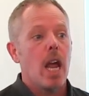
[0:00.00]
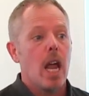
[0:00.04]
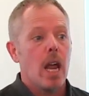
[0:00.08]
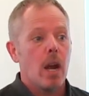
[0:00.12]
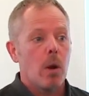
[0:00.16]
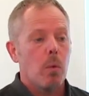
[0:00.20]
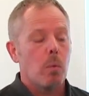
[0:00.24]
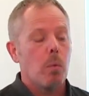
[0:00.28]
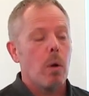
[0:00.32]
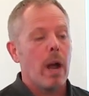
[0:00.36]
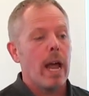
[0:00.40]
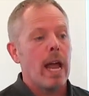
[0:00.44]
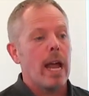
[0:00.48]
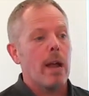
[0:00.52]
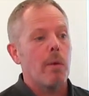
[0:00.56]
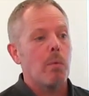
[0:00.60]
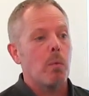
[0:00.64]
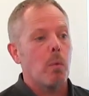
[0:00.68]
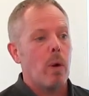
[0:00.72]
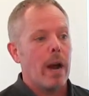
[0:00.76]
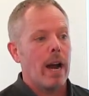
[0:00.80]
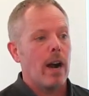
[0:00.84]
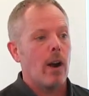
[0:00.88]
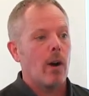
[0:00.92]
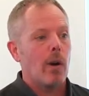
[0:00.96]
in a way
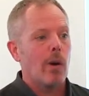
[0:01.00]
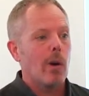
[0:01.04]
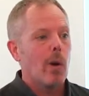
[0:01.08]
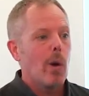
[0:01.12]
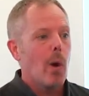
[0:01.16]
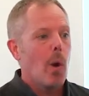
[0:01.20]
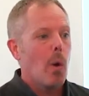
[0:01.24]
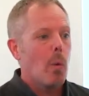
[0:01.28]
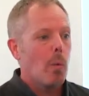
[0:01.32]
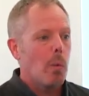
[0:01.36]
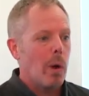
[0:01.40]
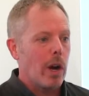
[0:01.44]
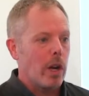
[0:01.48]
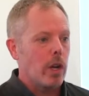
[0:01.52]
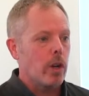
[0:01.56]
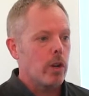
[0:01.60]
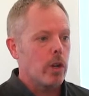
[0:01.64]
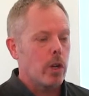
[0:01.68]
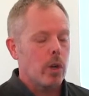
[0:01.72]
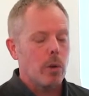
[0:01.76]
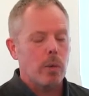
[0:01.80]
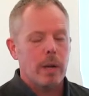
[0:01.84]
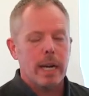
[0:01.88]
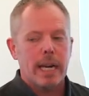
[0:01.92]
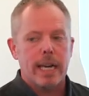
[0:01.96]
where what
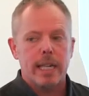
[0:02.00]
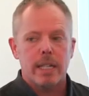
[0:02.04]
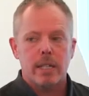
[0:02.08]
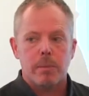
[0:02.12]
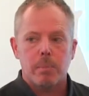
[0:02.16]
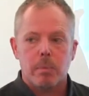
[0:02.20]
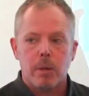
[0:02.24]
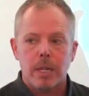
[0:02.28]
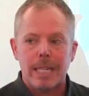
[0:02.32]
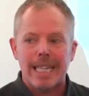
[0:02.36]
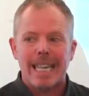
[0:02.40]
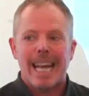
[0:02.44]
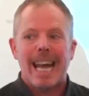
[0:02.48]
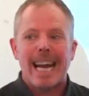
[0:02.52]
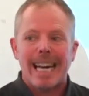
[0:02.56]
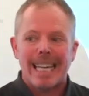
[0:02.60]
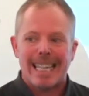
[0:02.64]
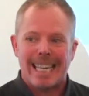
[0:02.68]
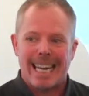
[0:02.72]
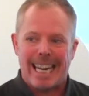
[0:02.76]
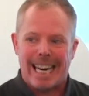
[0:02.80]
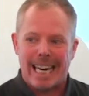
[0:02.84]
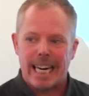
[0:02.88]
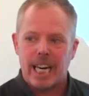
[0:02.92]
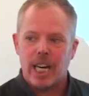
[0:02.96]
you're doing is
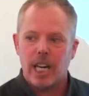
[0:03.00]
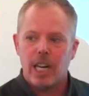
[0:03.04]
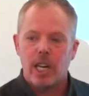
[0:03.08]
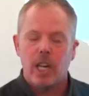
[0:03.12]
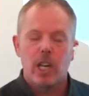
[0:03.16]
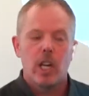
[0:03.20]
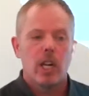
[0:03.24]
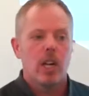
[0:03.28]
protecting,